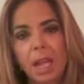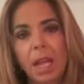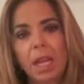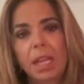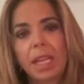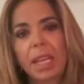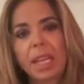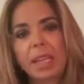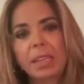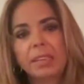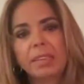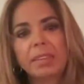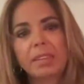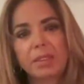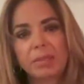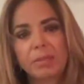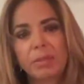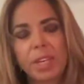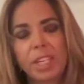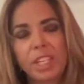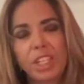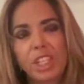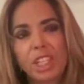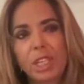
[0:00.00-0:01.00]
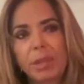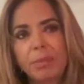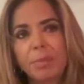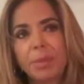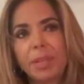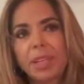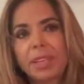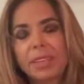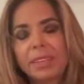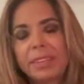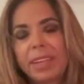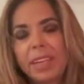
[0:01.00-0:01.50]
against the regime
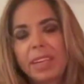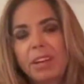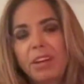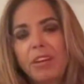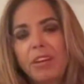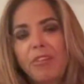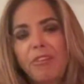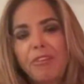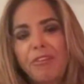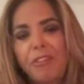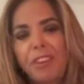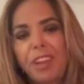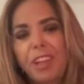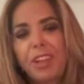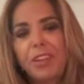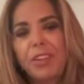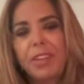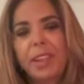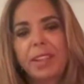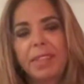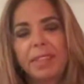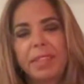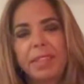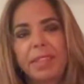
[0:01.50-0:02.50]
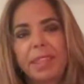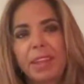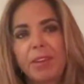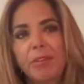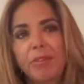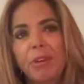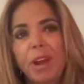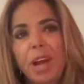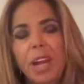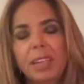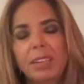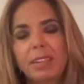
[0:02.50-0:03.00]
because they don't feel that their
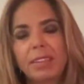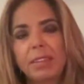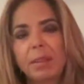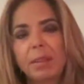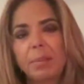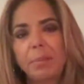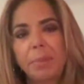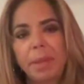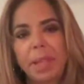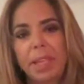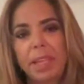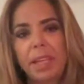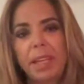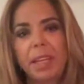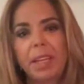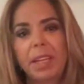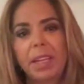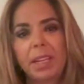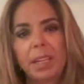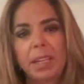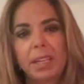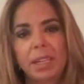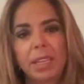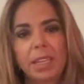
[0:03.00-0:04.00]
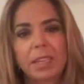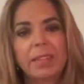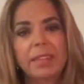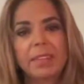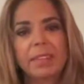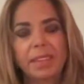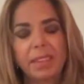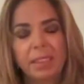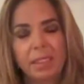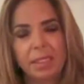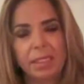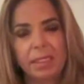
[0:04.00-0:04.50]
rights are being
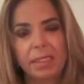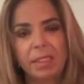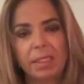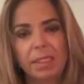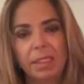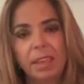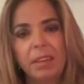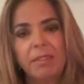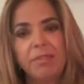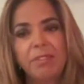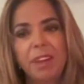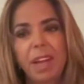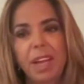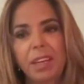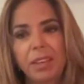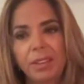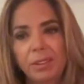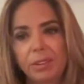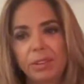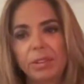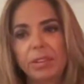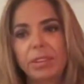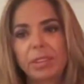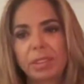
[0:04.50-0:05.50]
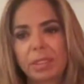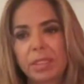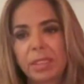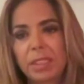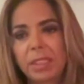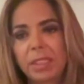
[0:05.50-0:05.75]
considered and valued.